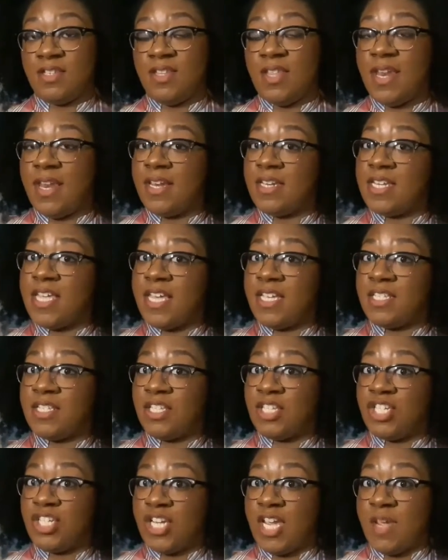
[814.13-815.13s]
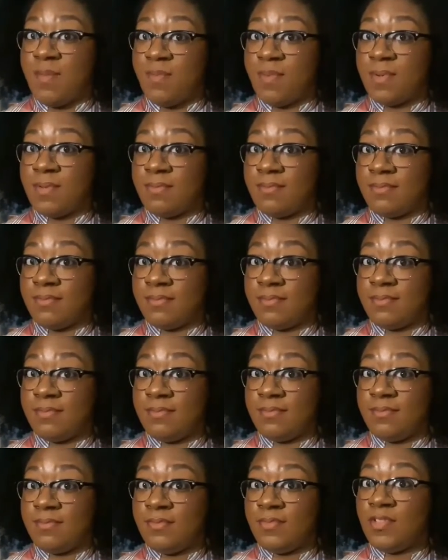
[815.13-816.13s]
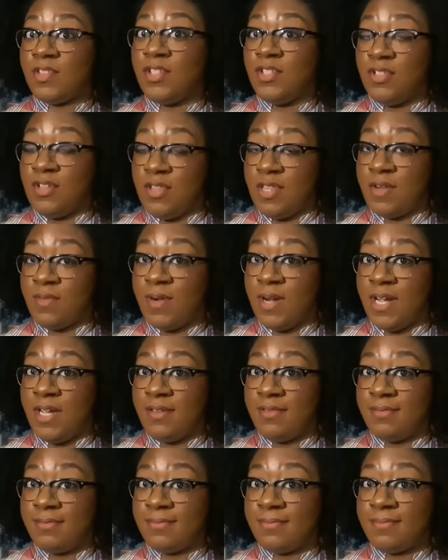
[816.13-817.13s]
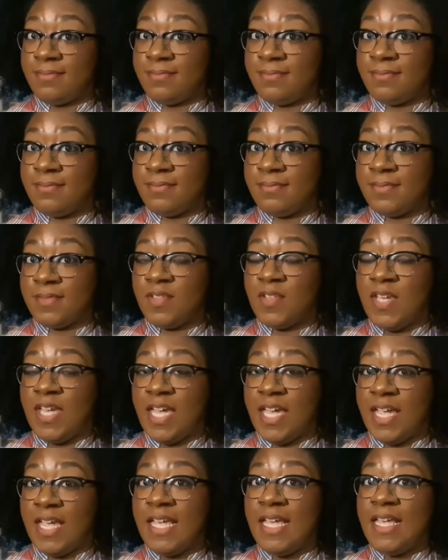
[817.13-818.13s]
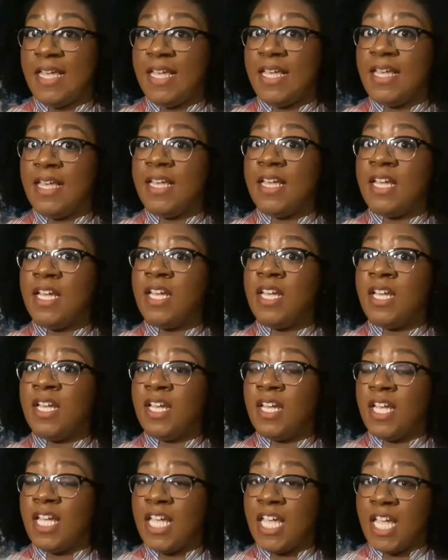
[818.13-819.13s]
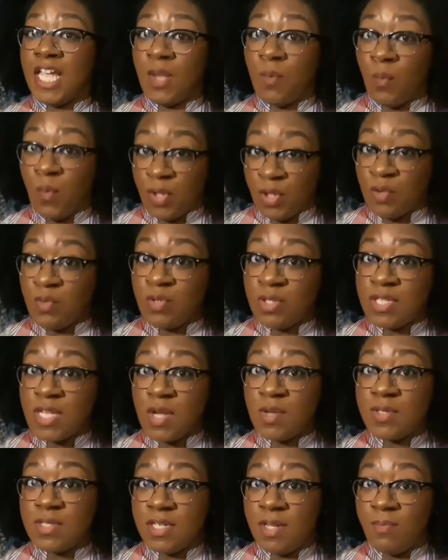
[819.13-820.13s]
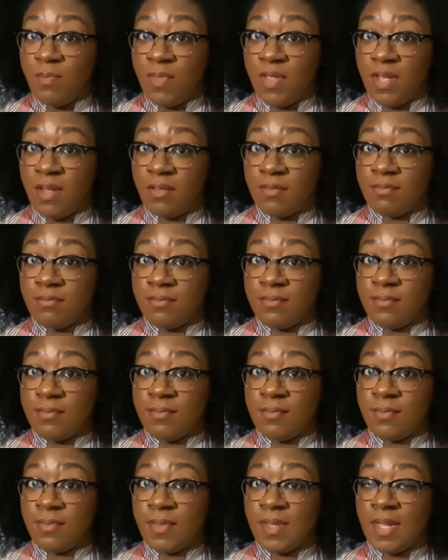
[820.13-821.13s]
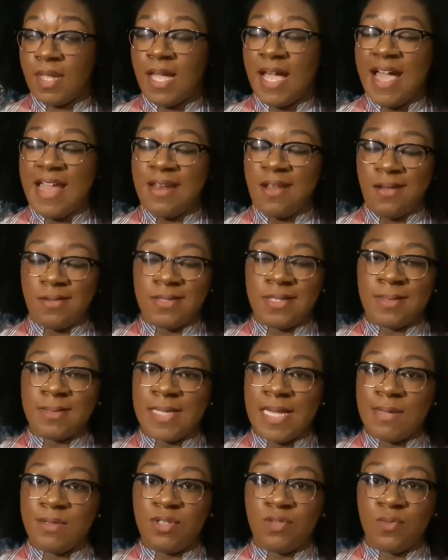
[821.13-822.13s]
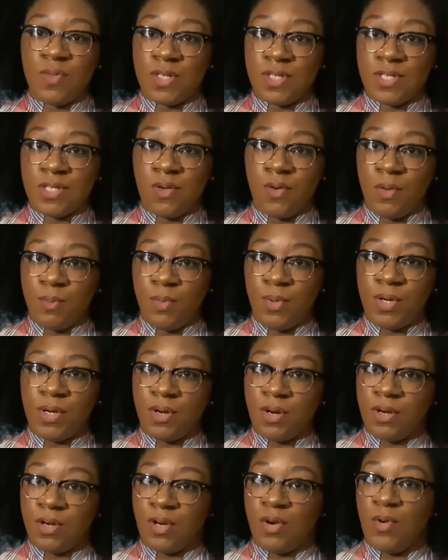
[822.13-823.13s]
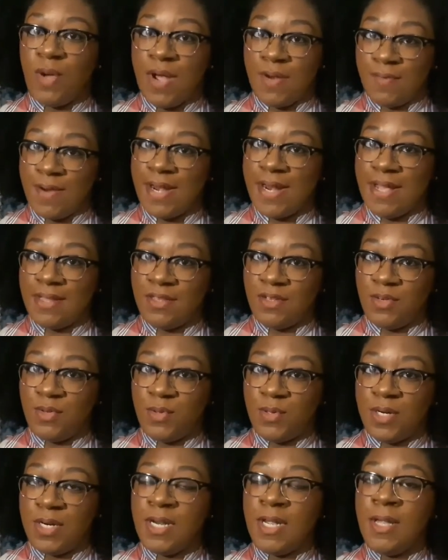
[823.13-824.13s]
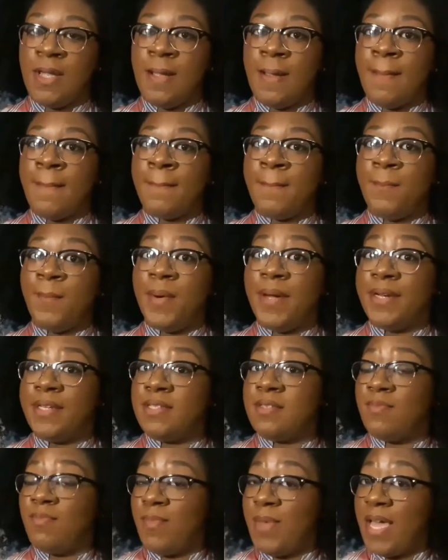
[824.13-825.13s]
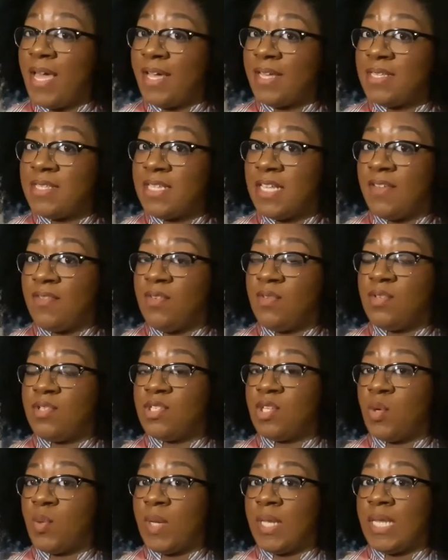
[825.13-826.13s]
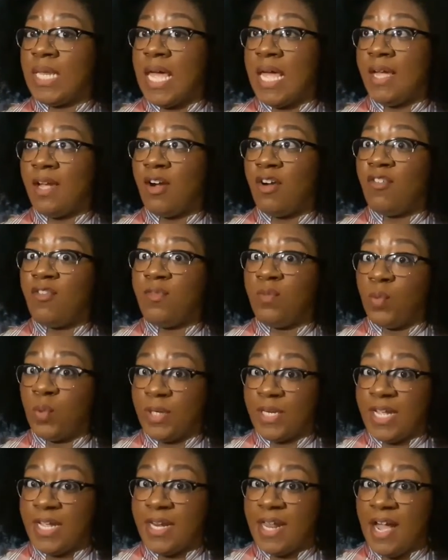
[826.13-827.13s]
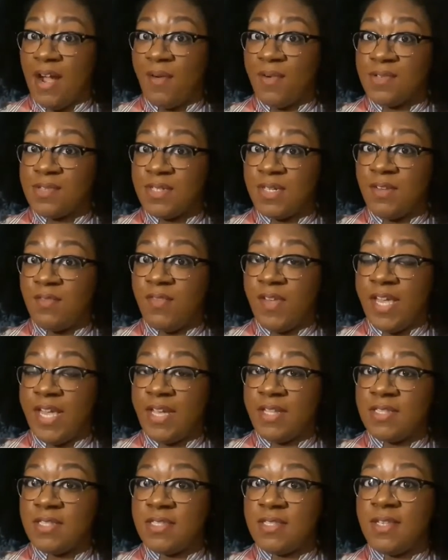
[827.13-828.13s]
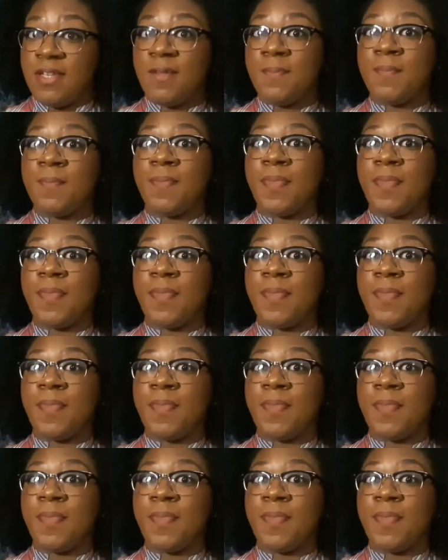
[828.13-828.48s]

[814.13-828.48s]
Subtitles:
so that it takes the shape. You know that, right? Okay. When you sew something, I know sometimes you want to sew it, put it on and go out right out the door, but it's best if you sew it like 48 hours in advance,